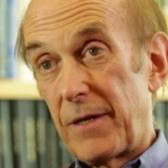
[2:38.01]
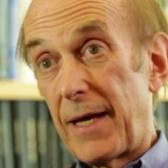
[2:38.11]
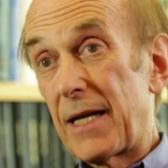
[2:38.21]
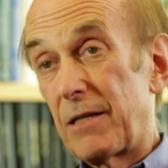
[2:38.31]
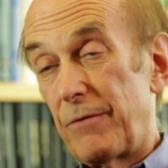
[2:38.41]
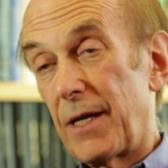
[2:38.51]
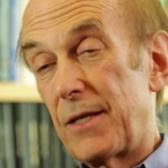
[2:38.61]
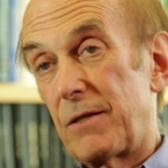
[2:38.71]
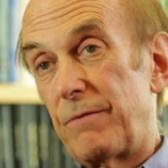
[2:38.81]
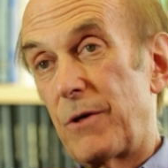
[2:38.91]
and active
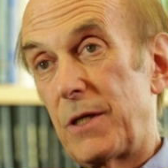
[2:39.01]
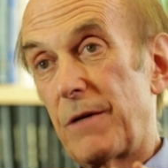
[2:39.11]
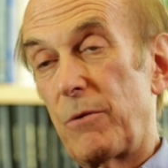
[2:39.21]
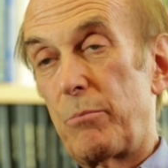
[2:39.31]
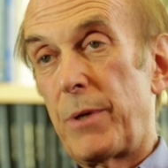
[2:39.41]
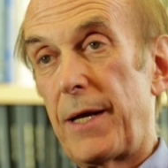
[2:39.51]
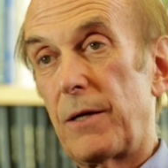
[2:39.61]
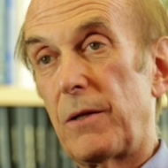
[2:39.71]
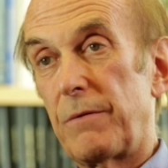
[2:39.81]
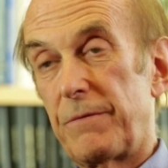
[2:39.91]
against a very different
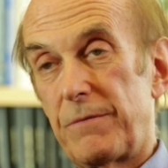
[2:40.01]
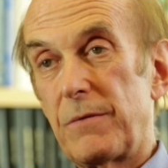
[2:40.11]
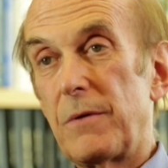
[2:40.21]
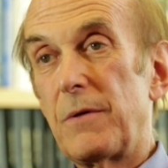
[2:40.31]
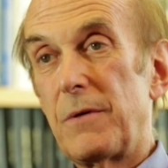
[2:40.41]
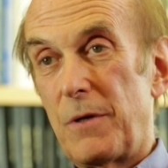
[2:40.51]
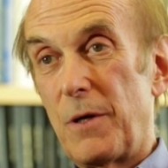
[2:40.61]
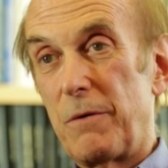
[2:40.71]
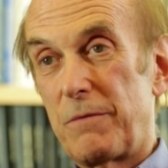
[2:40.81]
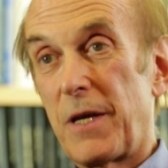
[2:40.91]
panel
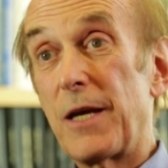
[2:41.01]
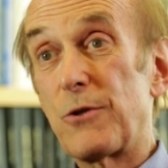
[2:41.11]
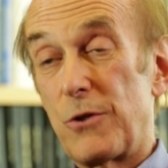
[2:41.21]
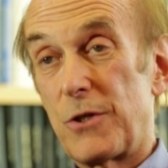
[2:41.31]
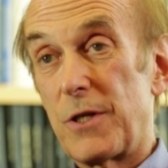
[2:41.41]
of cancer